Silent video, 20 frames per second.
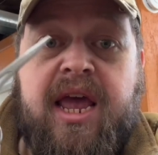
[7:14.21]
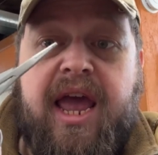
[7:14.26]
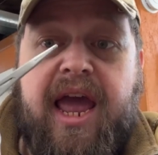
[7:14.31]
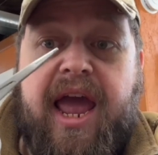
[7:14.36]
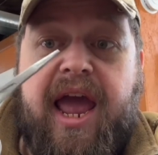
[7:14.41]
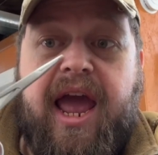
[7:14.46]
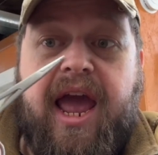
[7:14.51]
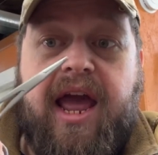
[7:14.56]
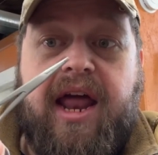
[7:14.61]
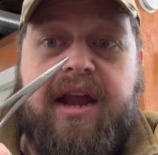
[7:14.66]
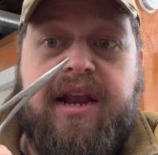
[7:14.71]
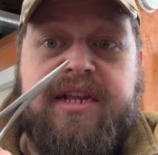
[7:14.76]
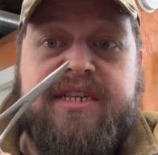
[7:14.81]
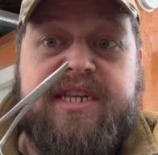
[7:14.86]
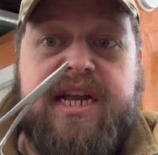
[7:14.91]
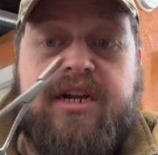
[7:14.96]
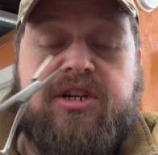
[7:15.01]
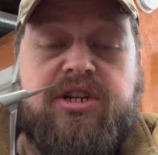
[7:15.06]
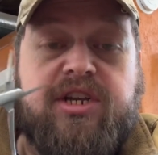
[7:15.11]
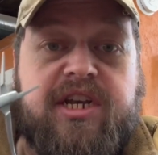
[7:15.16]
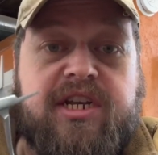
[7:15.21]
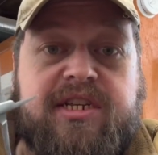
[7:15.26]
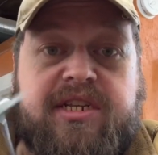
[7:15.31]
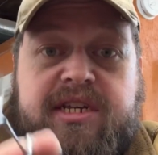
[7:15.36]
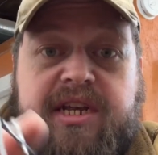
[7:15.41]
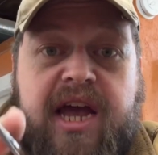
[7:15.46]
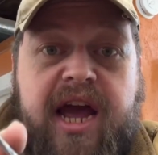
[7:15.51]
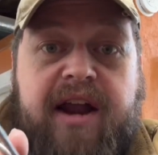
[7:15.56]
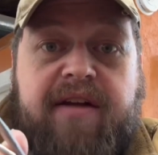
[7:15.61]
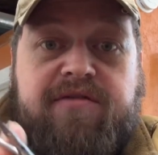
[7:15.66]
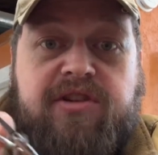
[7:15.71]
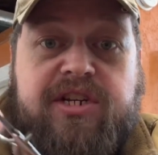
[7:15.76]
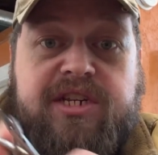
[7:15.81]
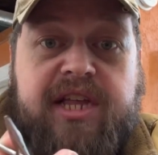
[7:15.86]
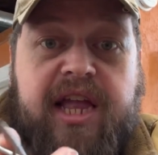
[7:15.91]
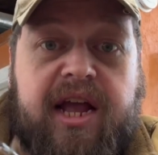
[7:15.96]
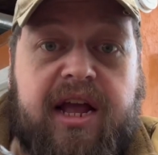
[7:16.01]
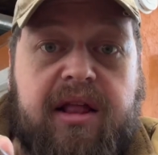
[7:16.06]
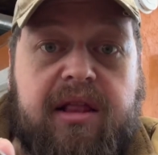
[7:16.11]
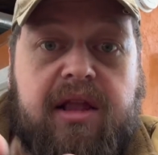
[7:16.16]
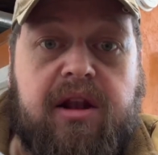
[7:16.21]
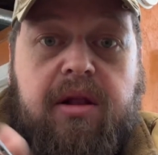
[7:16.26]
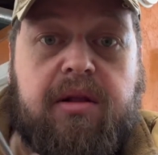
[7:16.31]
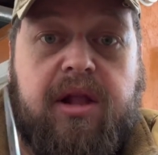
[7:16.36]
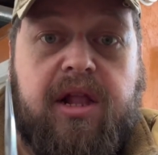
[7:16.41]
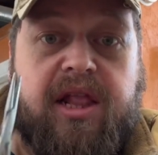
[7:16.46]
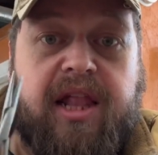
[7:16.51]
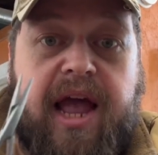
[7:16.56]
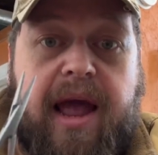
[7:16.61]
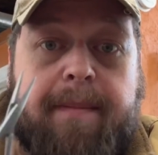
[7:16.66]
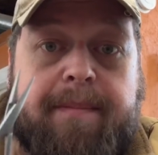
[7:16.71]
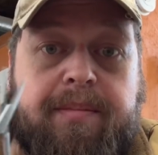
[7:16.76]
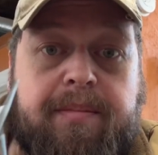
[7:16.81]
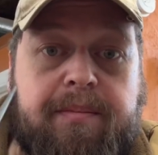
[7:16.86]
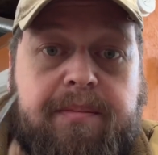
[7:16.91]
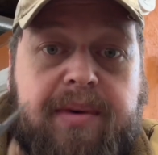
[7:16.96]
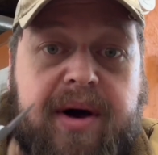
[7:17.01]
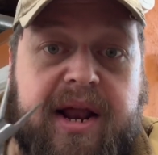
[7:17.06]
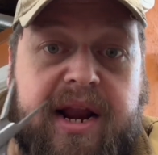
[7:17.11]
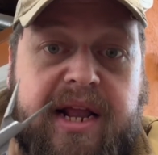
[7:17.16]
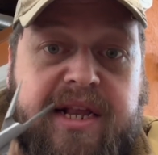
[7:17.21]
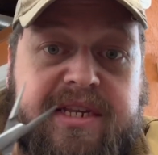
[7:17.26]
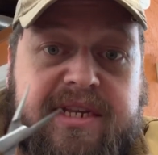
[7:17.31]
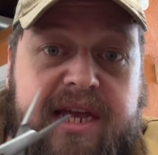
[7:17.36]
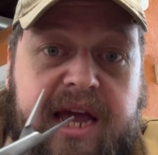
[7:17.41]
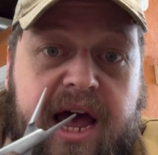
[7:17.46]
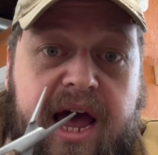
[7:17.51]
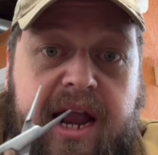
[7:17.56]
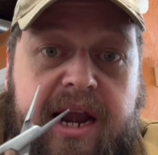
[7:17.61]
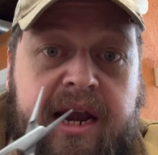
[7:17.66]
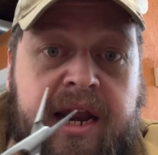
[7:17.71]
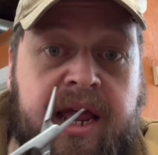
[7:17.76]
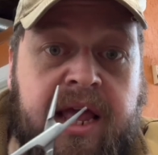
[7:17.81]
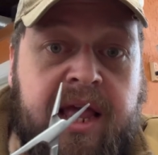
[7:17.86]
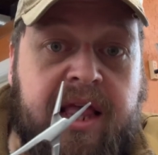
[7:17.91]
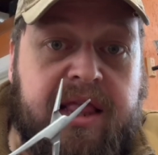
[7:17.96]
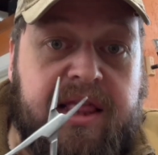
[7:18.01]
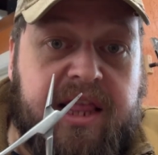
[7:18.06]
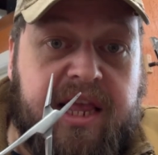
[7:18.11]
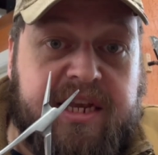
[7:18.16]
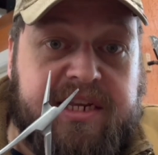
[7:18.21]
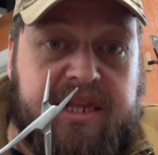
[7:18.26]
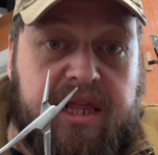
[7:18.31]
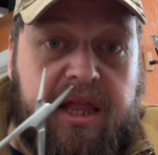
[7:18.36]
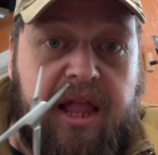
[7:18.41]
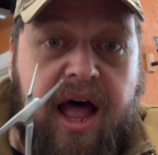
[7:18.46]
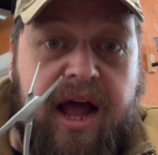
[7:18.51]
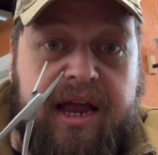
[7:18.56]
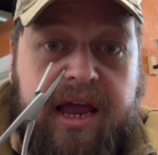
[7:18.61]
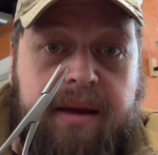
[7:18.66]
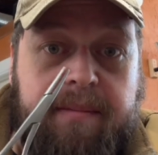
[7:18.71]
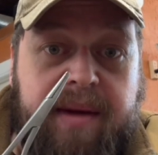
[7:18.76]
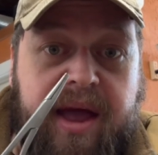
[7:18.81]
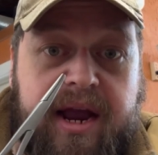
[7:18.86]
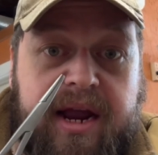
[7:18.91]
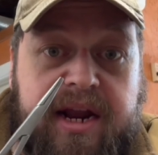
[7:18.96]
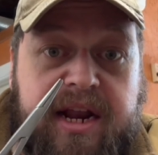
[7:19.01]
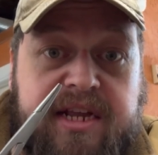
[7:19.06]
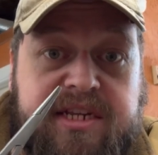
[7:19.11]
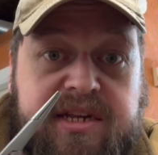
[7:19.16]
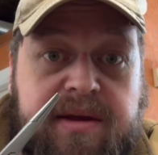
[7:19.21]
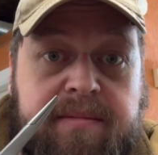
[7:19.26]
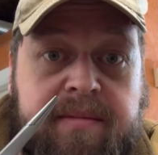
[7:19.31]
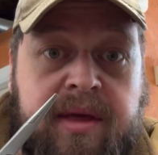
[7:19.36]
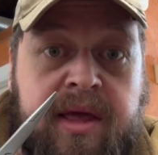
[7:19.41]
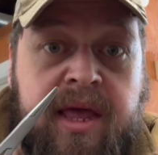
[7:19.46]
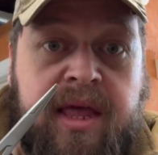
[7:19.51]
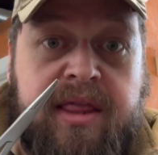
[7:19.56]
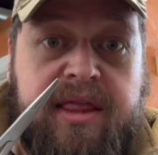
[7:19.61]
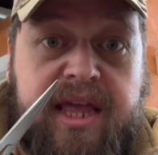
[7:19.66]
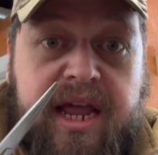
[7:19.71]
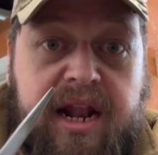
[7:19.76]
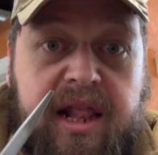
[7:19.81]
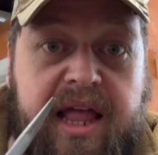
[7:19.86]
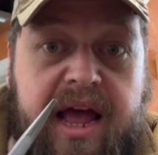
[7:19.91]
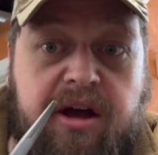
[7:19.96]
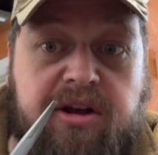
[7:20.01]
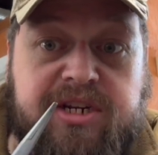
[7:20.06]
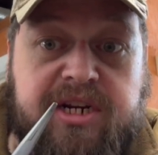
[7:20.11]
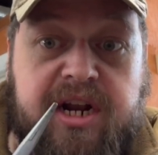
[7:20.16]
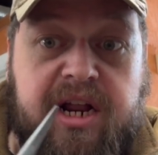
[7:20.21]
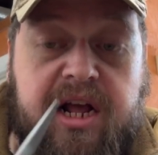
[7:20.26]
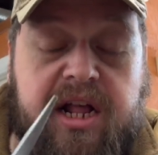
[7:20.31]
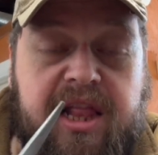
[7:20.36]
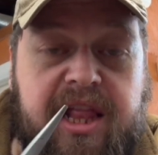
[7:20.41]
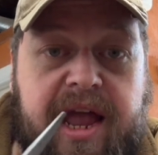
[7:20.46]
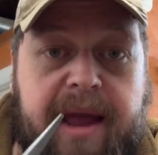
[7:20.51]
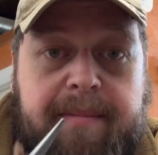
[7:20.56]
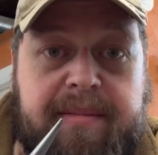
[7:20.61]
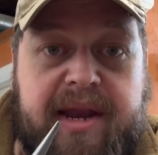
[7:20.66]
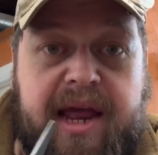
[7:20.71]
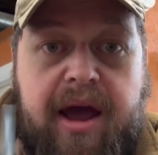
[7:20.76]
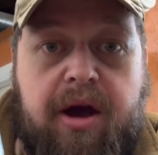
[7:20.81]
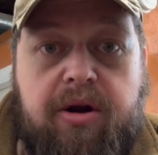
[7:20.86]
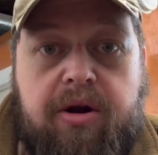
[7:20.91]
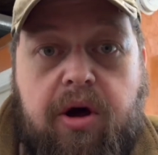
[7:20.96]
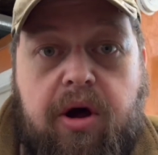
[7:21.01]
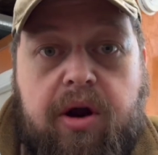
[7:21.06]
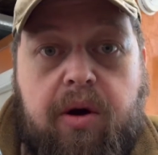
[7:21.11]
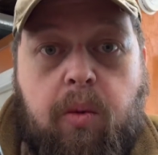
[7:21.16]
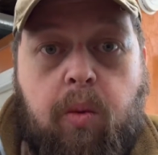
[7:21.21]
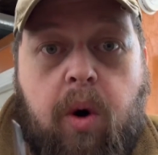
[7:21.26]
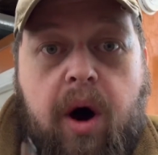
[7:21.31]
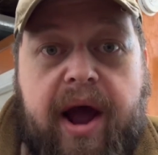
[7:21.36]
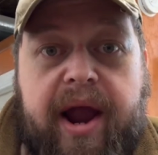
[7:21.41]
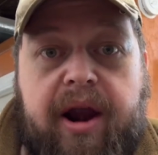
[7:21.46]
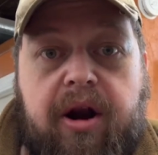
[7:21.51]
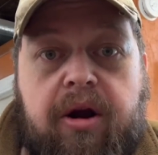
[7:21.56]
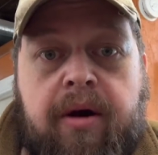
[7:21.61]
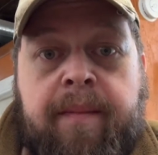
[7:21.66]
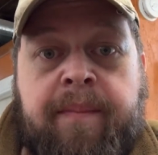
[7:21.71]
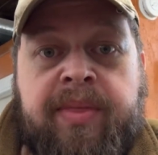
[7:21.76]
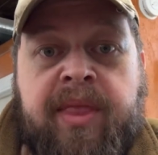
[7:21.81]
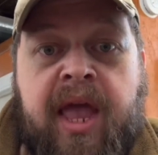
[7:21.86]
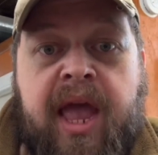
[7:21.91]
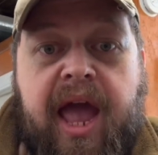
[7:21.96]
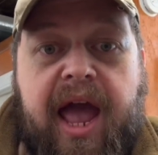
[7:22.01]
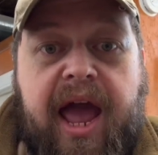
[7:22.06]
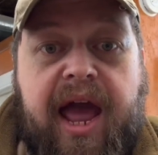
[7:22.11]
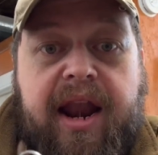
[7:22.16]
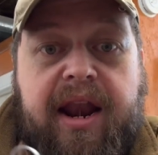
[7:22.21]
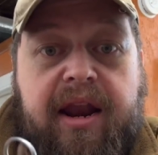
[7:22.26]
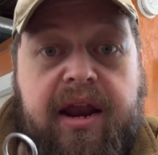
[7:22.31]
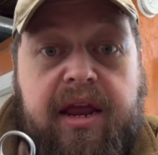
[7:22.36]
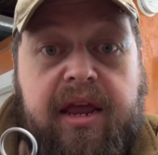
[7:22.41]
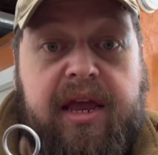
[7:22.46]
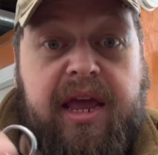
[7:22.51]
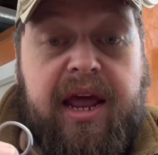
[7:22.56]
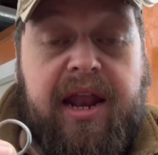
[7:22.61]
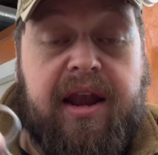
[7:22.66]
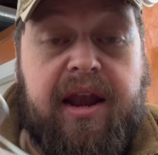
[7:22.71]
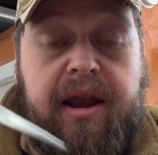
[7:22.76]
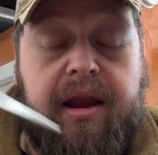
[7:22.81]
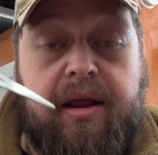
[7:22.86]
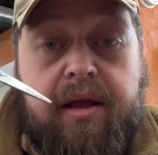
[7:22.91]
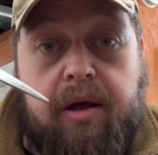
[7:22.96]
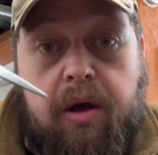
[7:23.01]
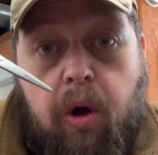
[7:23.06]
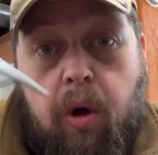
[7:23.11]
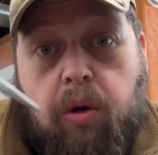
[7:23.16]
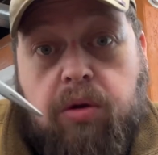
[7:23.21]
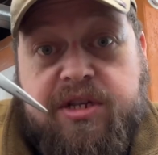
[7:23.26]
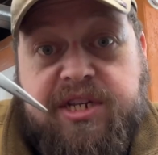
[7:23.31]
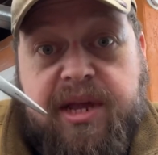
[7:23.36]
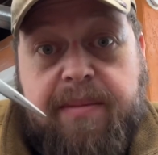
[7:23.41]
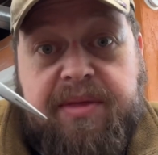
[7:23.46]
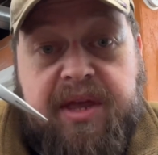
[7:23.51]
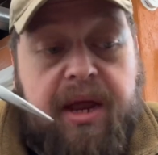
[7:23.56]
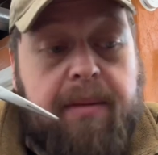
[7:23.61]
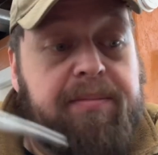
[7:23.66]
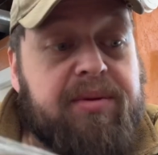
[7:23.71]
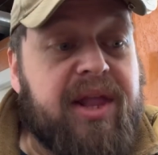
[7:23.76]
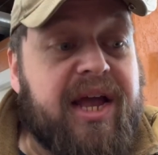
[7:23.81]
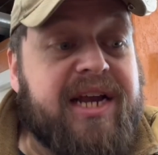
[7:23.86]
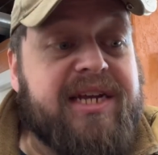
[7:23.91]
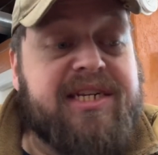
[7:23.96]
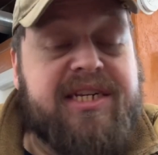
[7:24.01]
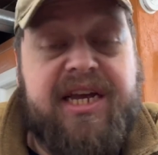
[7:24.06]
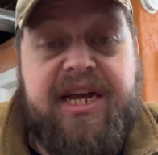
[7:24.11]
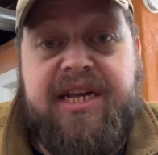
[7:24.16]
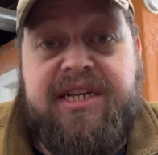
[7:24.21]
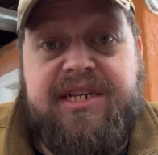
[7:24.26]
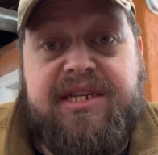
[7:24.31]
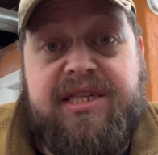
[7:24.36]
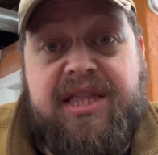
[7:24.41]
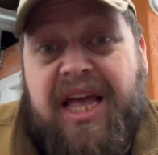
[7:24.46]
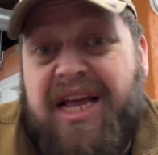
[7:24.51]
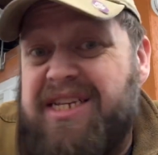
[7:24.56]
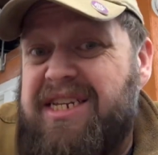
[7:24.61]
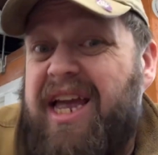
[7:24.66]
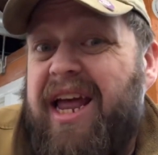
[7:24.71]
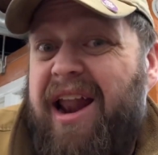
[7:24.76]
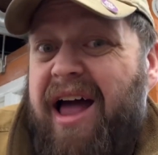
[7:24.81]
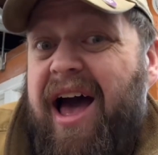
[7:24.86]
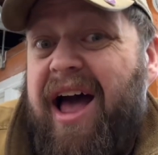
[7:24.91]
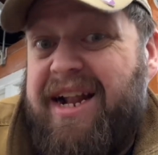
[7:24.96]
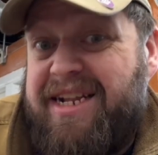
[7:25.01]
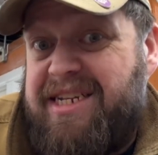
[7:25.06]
And essentially it's kind of just like a little clamp, but it's got this locking mechanism that allows you to clamp down on a wire, and it can hold something in place because things get hot